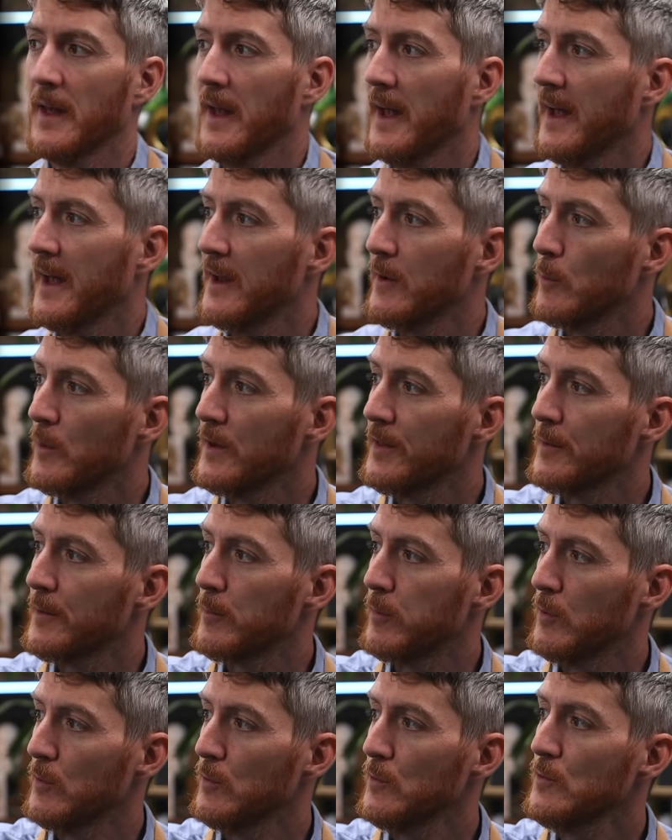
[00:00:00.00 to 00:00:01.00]
And with the
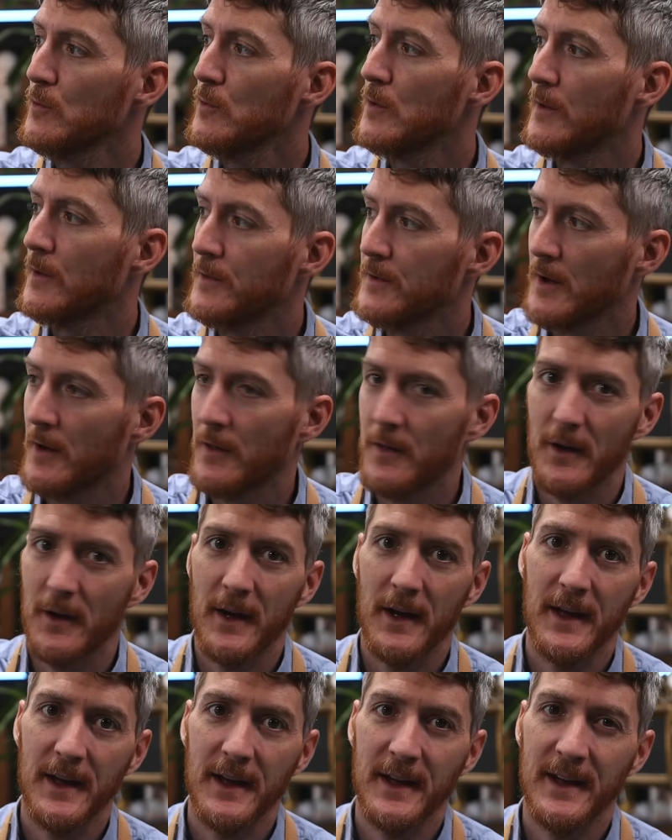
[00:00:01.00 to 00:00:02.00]
blue, on the other
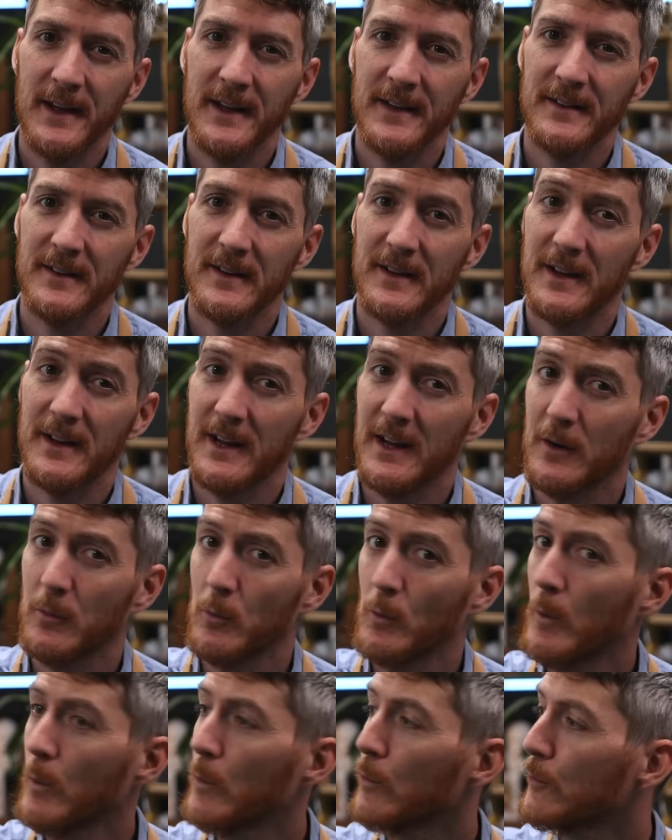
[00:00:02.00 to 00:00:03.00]
hand, it
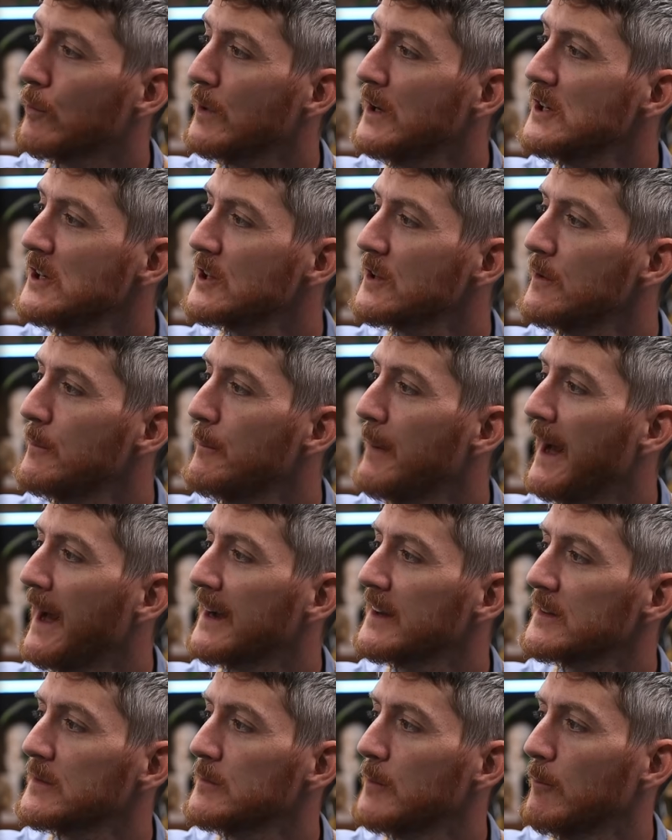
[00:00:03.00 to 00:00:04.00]
will reach the
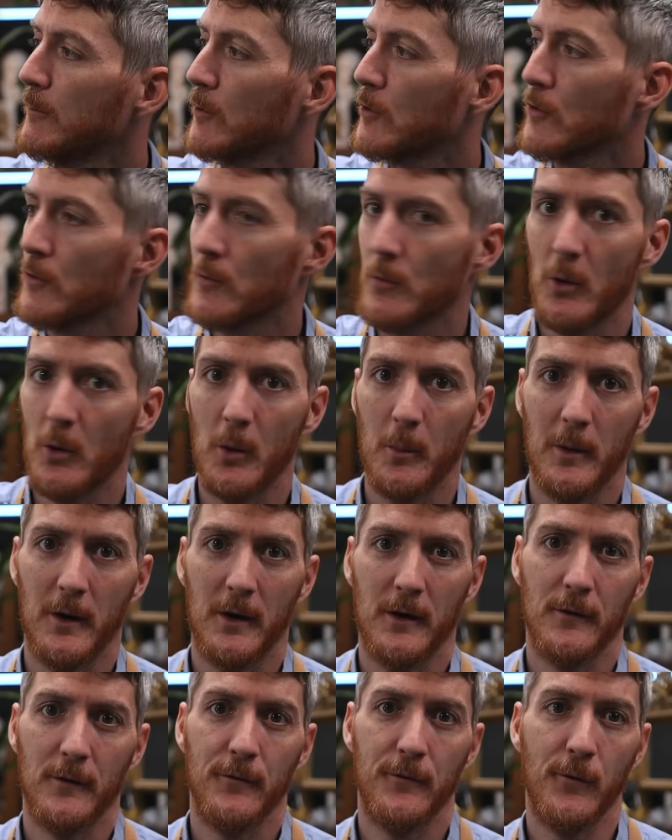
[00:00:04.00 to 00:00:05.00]
maximum
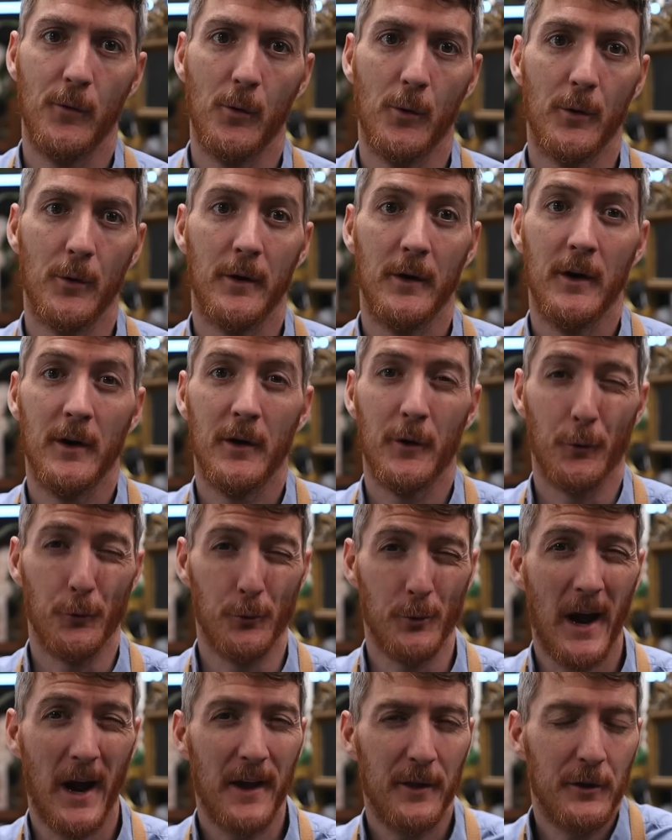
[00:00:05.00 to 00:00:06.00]
chroma for
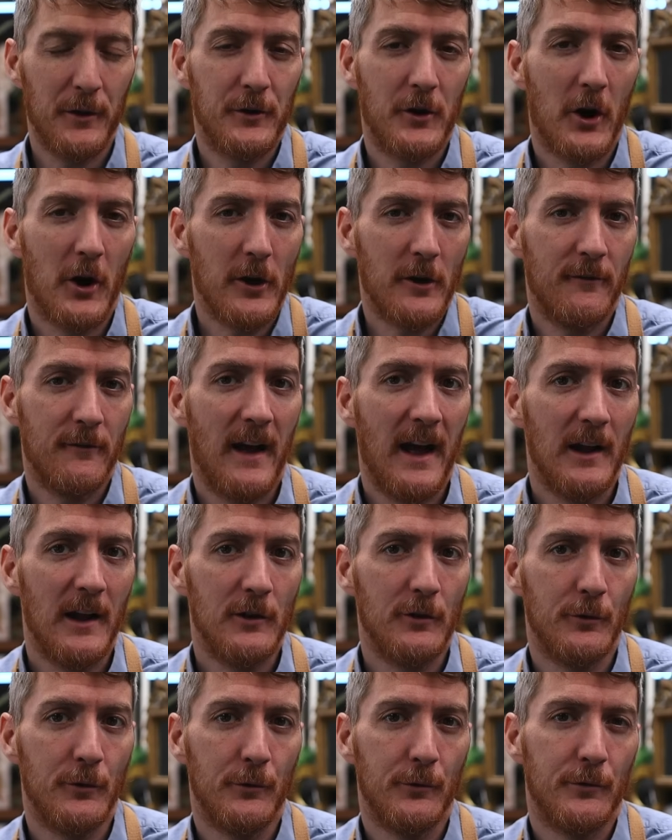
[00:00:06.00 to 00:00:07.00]
rather dark
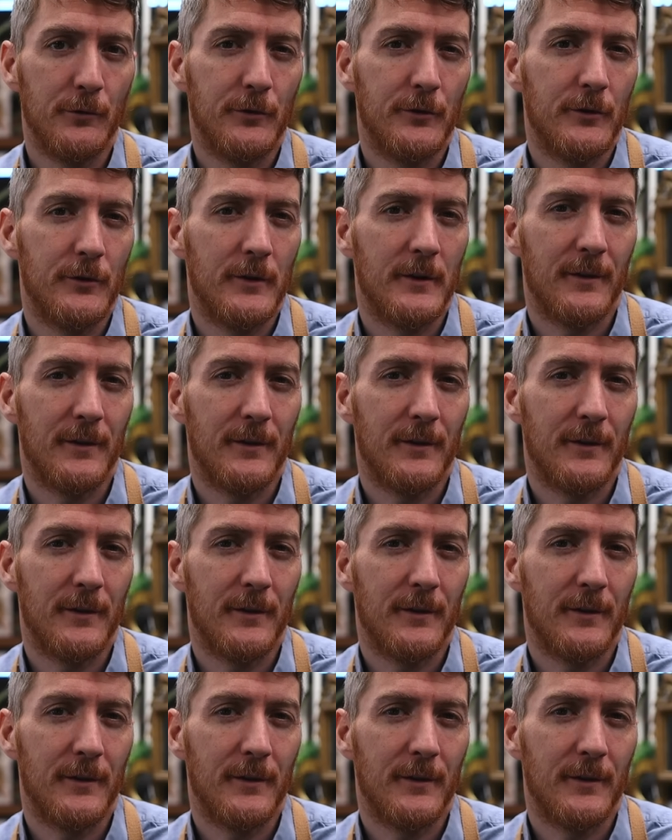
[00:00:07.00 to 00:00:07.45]
values.